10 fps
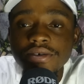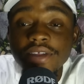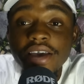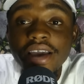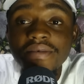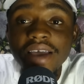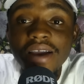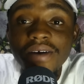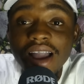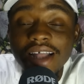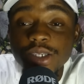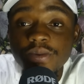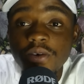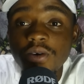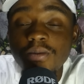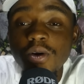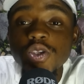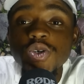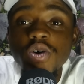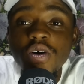So there you have it. Accra Hearts of Oak
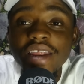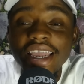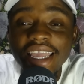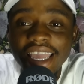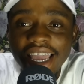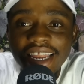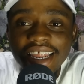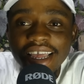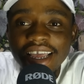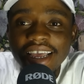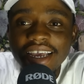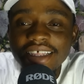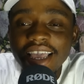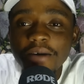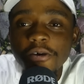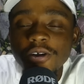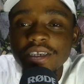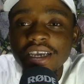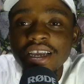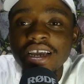motor on again. And they have
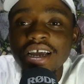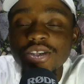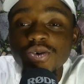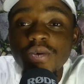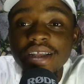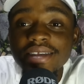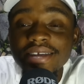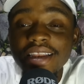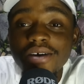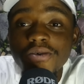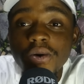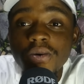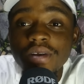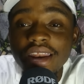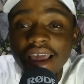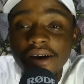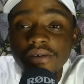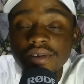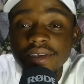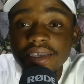gotten uh, two wins in a row
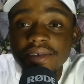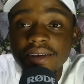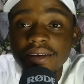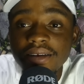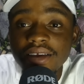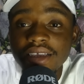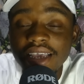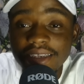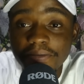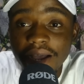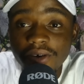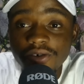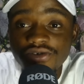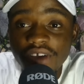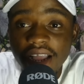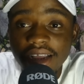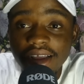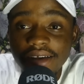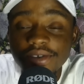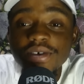now. Season. Getting back on track.
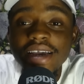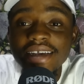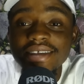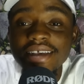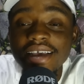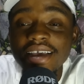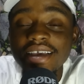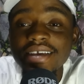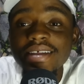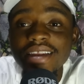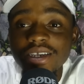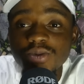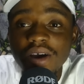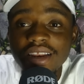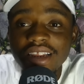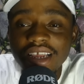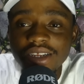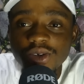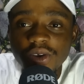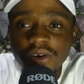I'll see you guys in the next one.
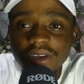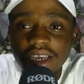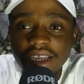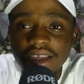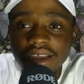Enjoy your day.